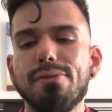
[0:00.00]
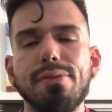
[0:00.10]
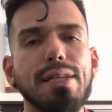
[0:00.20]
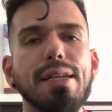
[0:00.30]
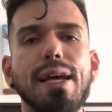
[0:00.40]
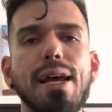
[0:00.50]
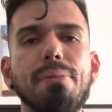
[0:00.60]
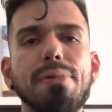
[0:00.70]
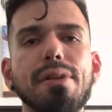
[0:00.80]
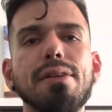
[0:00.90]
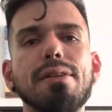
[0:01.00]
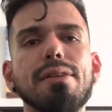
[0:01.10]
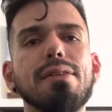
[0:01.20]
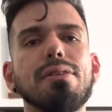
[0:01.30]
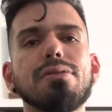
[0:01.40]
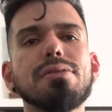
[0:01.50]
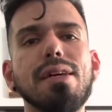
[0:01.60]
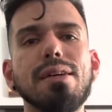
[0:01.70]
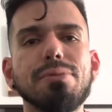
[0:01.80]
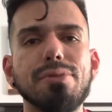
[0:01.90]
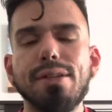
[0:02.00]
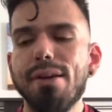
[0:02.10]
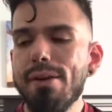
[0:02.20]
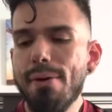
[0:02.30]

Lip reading: freaking happened in those times, right?